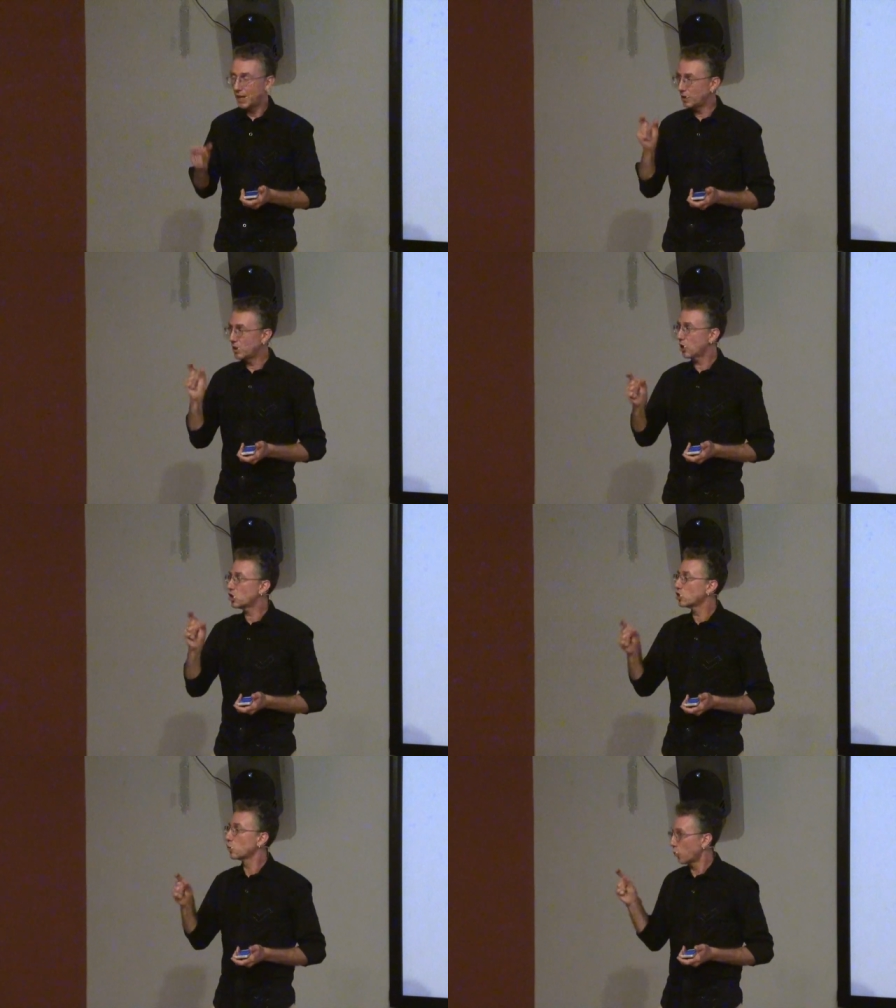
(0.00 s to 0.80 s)
And not
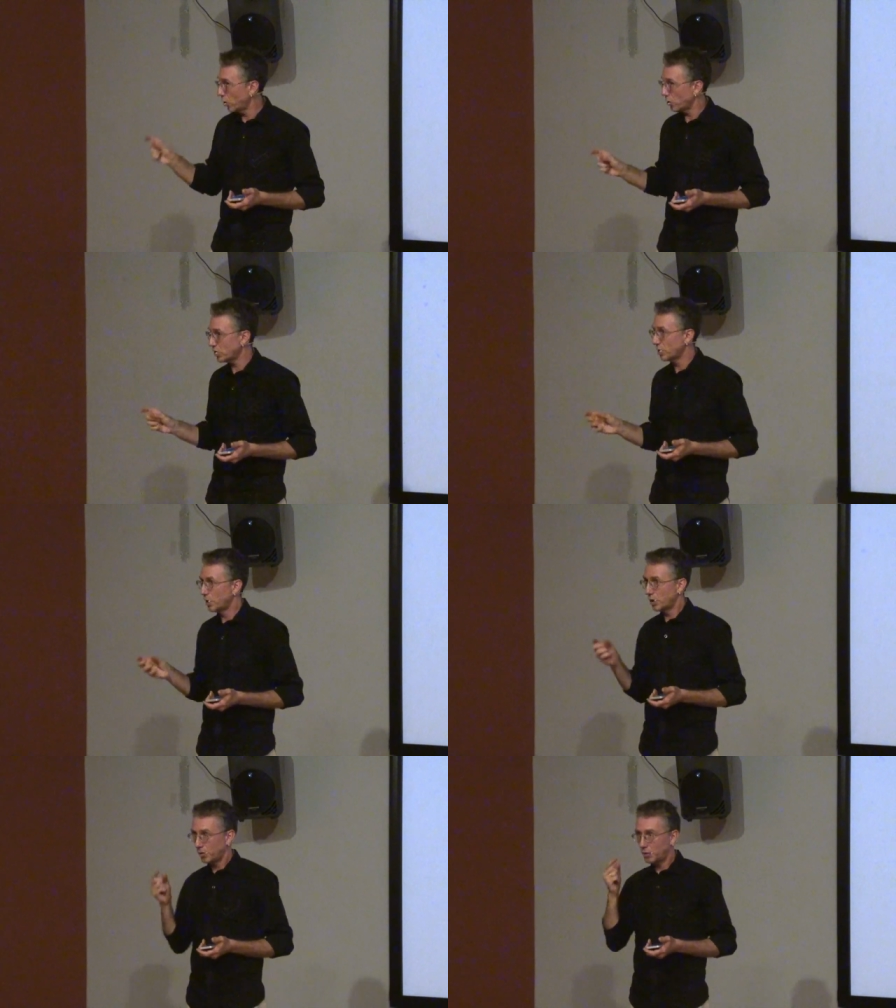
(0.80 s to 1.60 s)
just words,
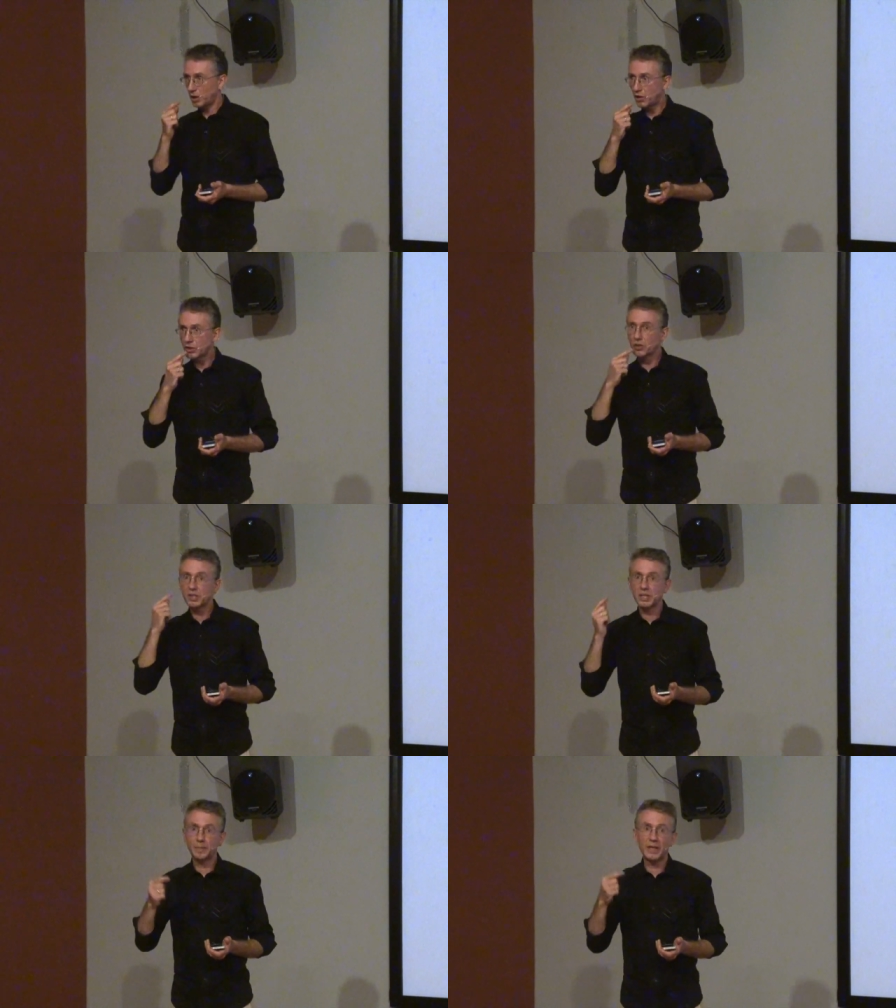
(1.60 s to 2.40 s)
but also
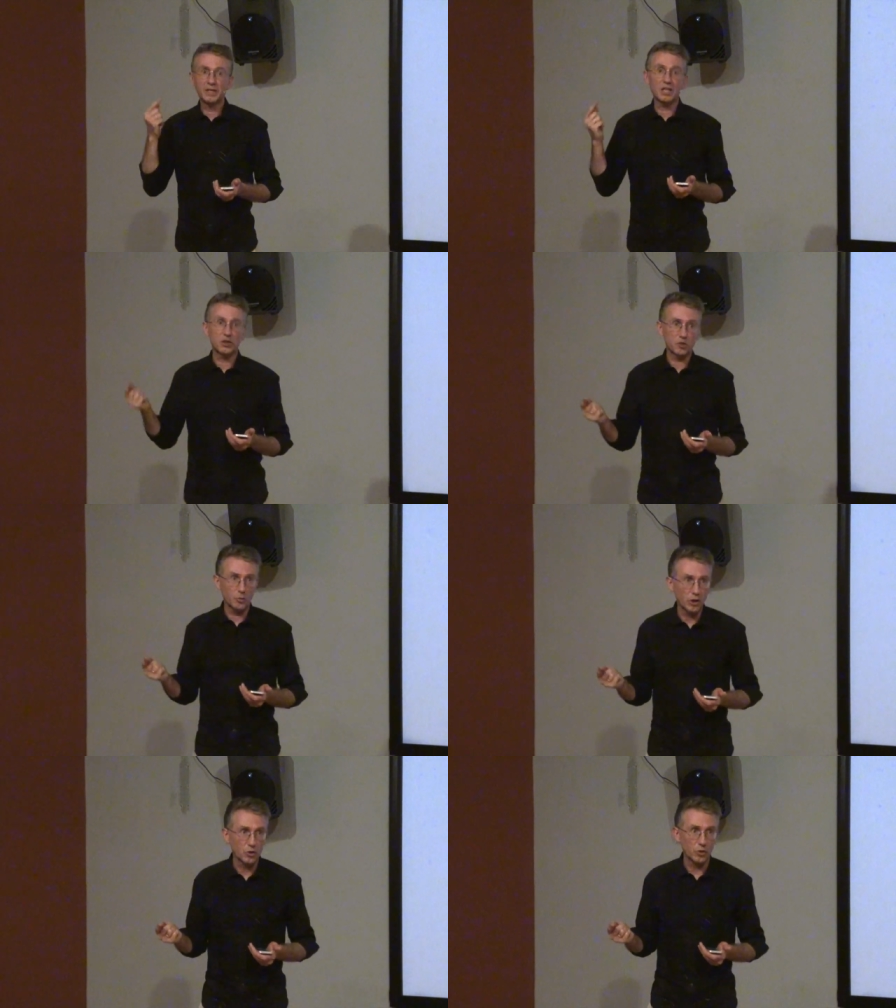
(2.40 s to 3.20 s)
semantic
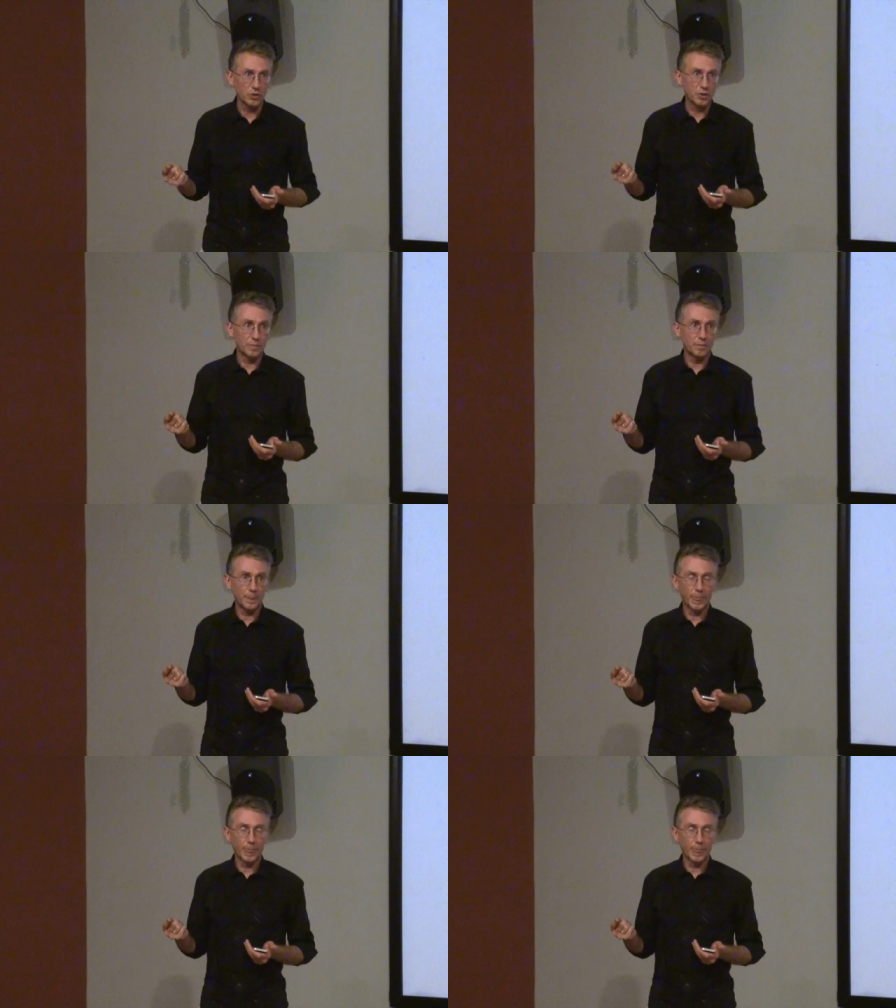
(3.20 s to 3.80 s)
structures.